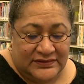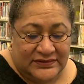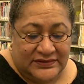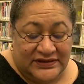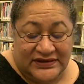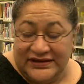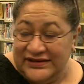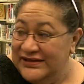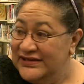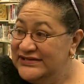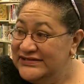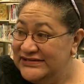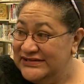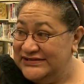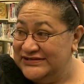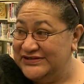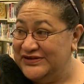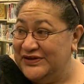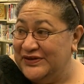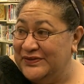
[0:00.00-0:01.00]
It is
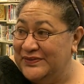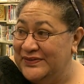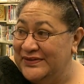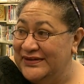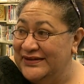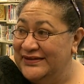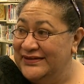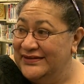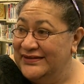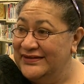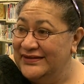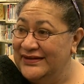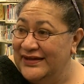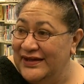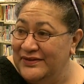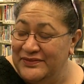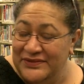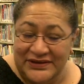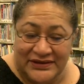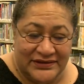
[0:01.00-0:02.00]
disturbing.
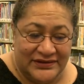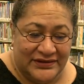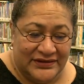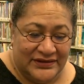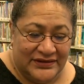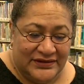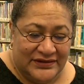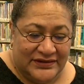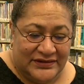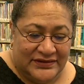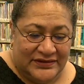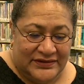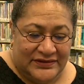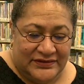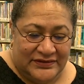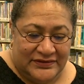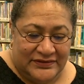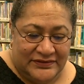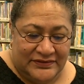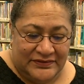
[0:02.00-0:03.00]
I mean,
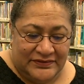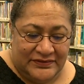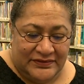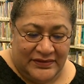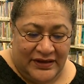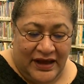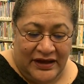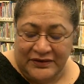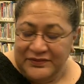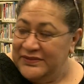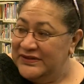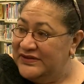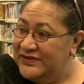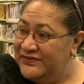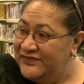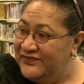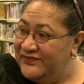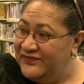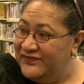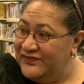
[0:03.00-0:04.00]
I'd be
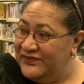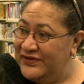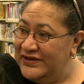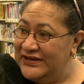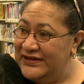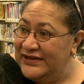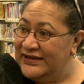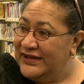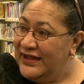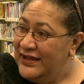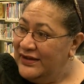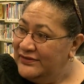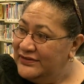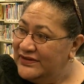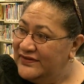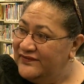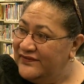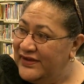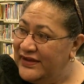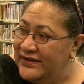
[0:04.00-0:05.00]
freaking
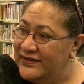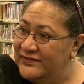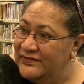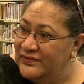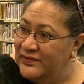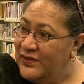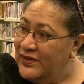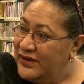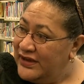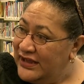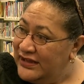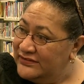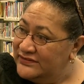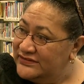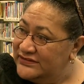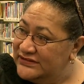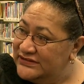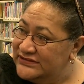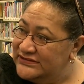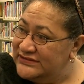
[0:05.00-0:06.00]
out if I walk
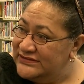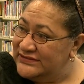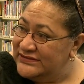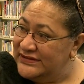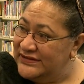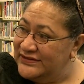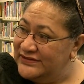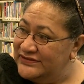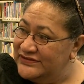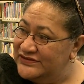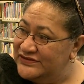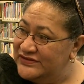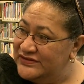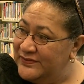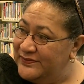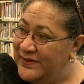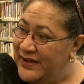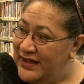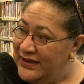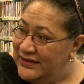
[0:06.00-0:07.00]
out to, to
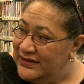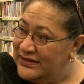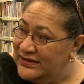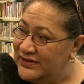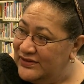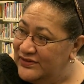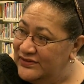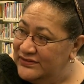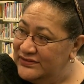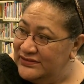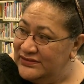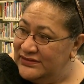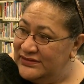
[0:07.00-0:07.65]
the parking lot